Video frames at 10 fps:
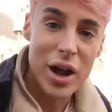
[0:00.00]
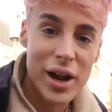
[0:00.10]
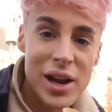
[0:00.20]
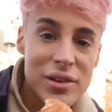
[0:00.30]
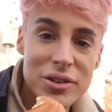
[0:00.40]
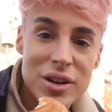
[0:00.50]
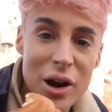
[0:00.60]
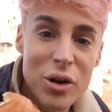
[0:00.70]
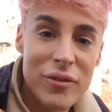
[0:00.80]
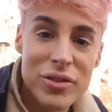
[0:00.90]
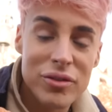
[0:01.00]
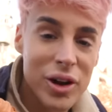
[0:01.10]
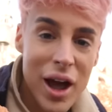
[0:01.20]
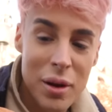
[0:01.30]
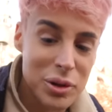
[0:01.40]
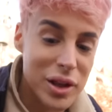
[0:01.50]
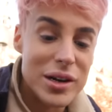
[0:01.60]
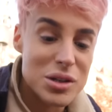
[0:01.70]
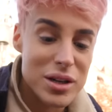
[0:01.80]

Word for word: I can't even, I don't have the vocabulary to